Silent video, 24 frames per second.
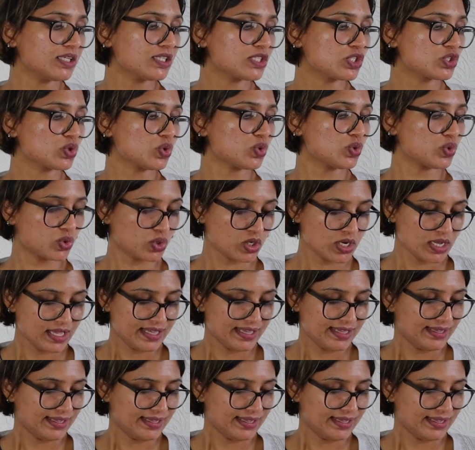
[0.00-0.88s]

So